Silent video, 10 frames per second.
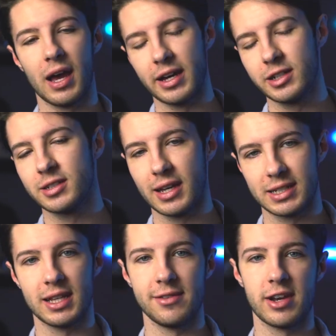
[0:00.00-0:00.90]
I just like
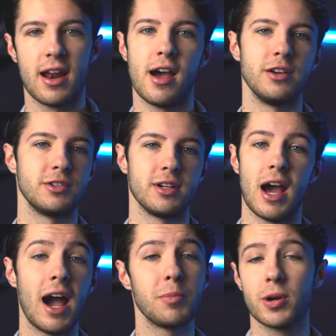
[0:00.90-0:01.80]
to leave it at 100.
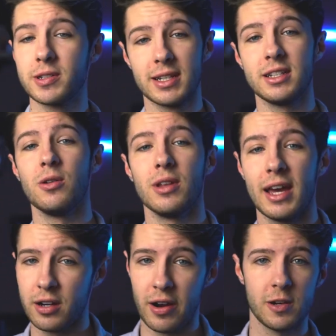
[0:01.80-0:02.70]
I personally don't
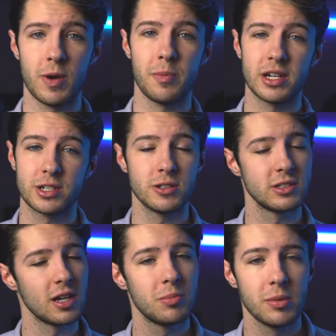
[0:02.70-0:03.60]
like grain in my pictures.
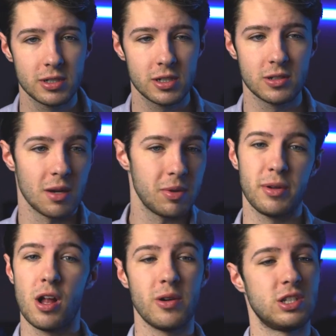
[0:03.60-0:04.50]
Some people do. Some people
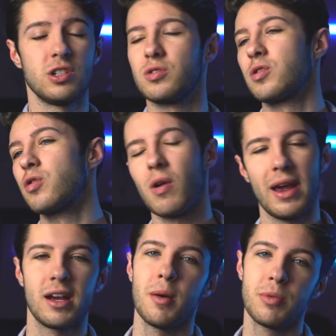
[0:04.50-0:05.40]
always just
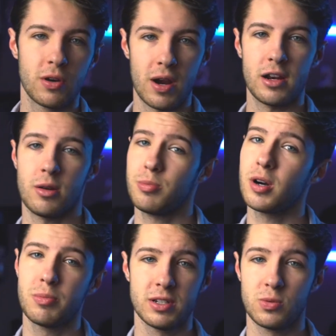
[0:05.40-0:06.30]
crank up the grain on
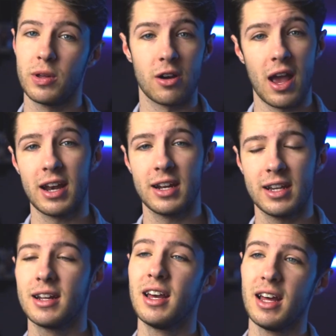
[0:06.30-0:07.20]
purpose when they're
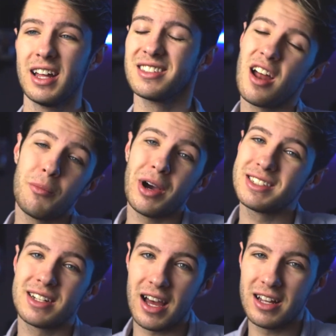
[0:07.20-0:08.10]
editing. It's not my
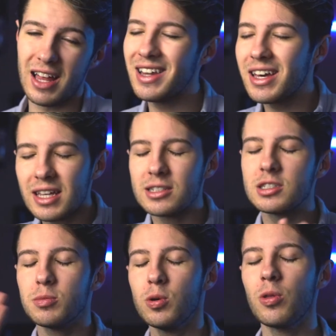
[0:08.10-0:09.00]
style. I like things
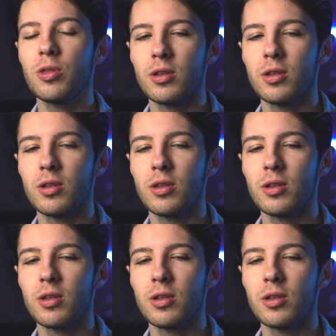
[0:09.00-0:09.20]
smooth.